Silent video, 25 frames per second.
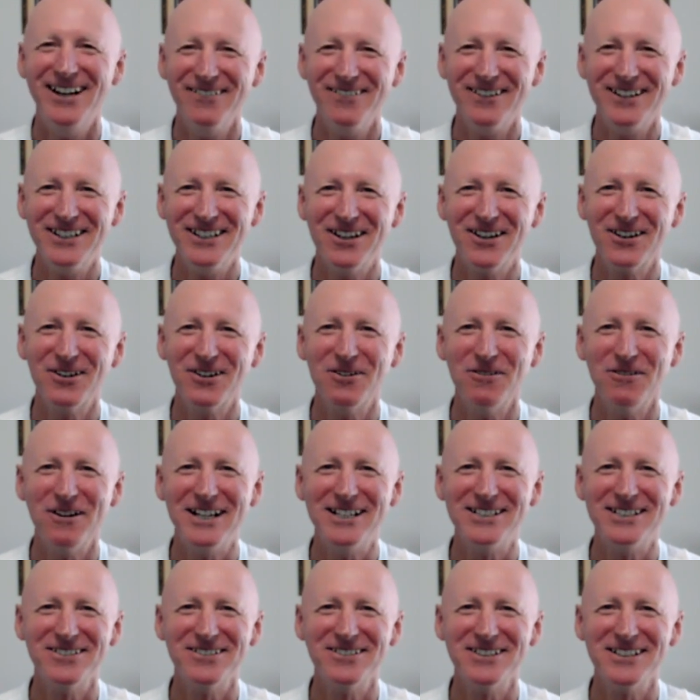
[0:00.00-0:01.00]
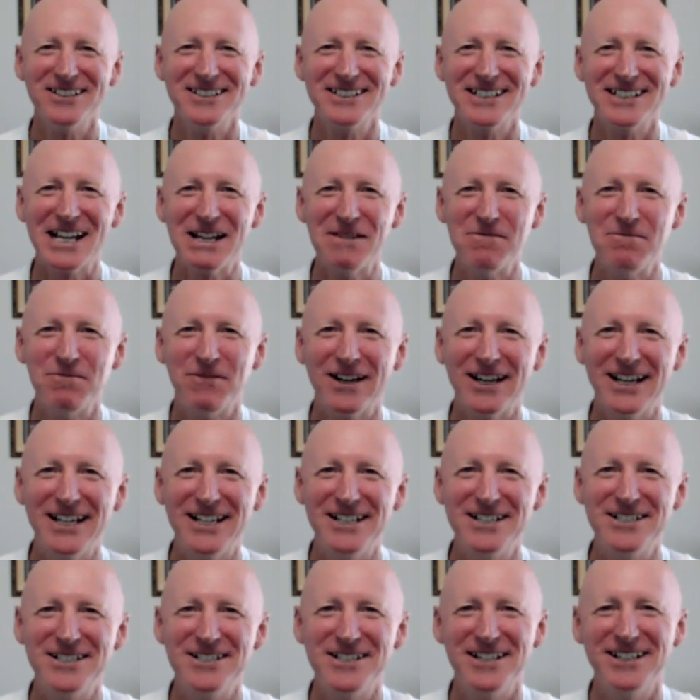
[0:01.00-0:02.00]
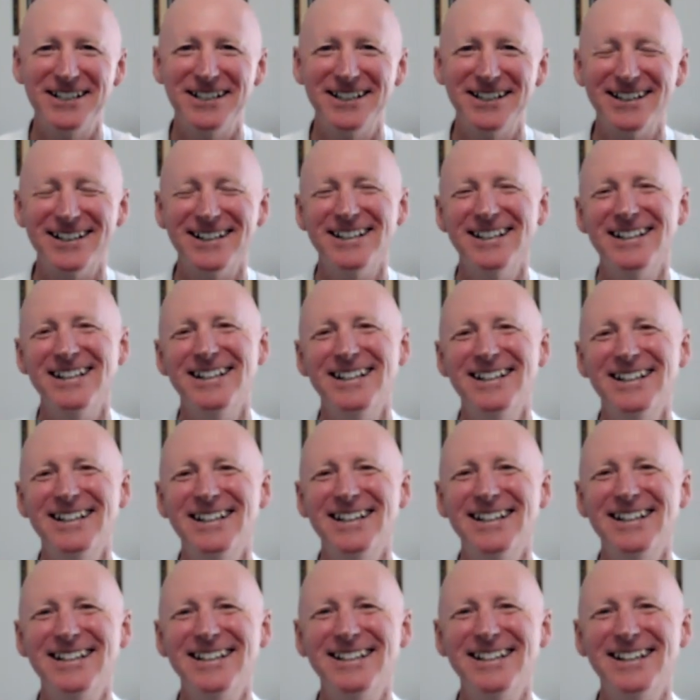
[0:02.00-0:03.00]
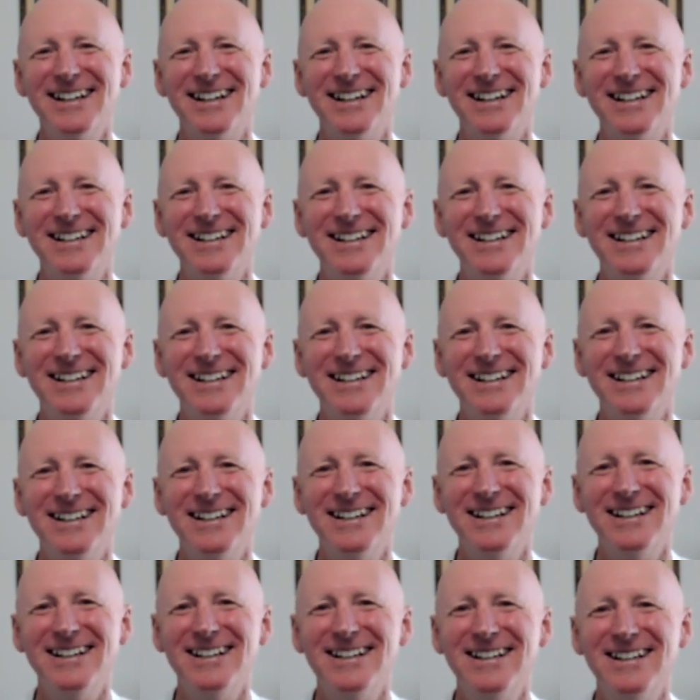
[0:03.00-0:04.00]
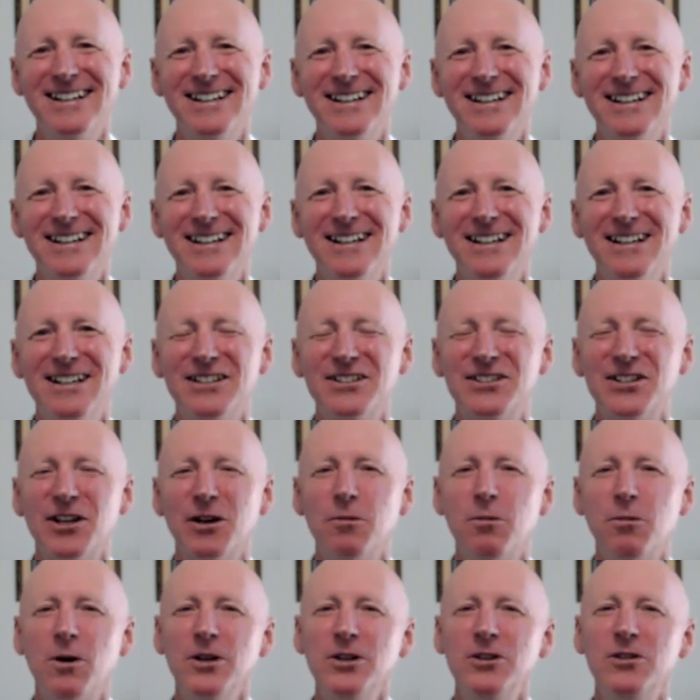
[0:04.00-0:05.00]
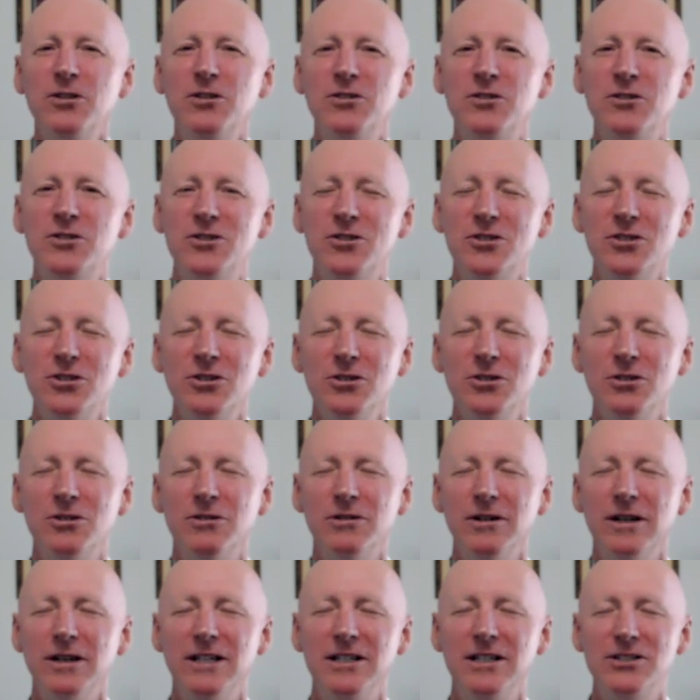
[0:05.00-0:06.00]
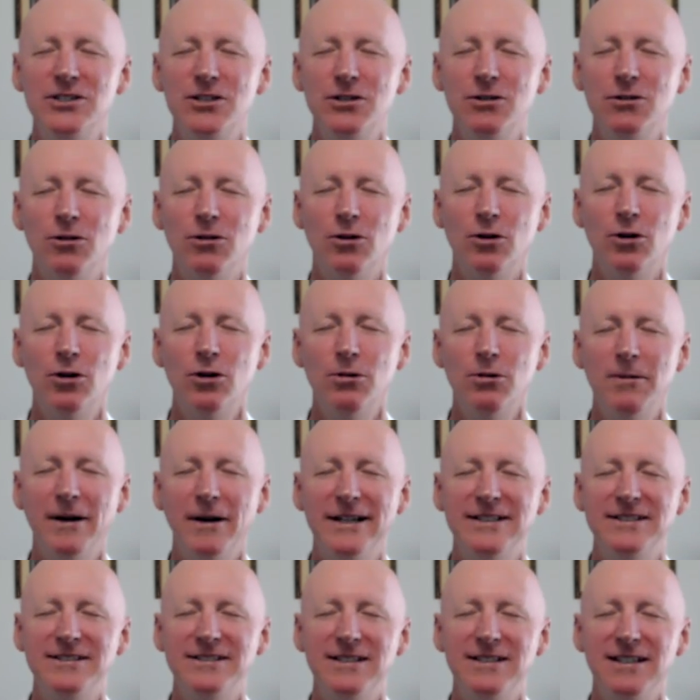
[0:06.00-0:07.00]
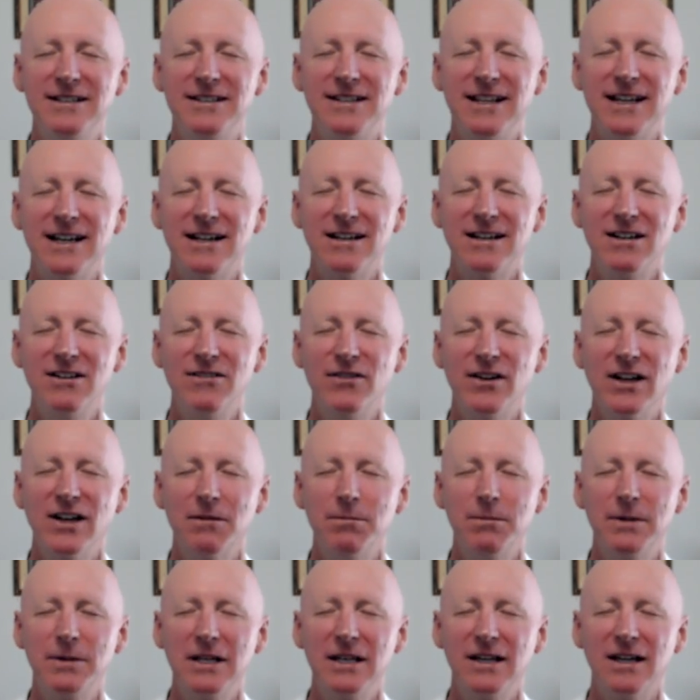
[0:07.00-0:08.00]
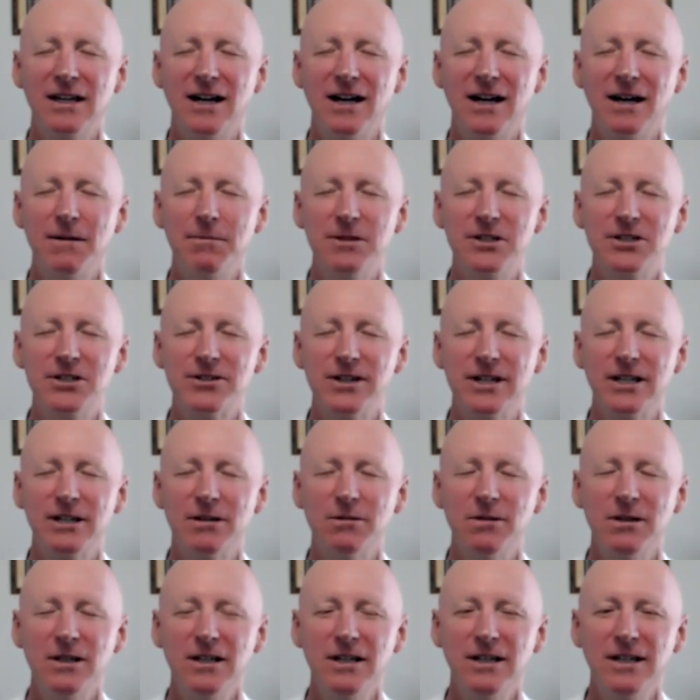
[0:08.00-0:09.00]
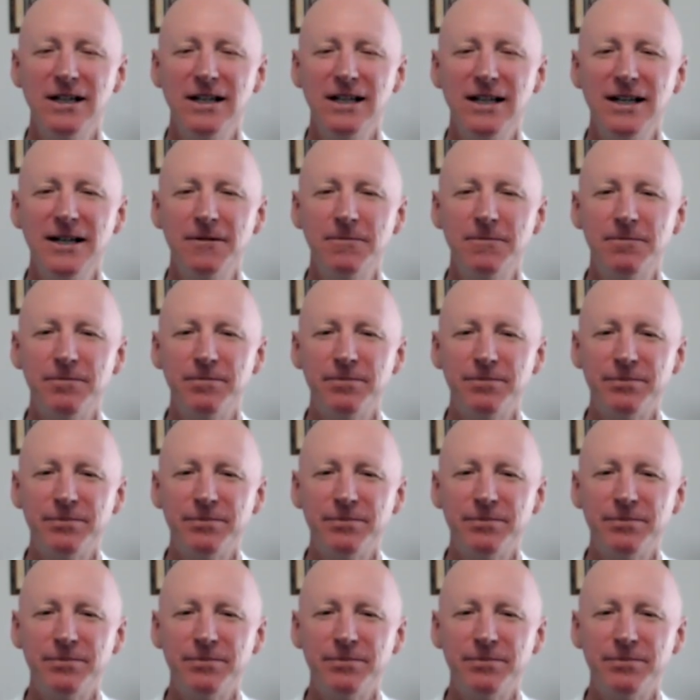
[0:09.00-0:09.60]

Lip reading: We're not always on the same page here. Yeah. So what you do is you always sit down developing calm and tranquility.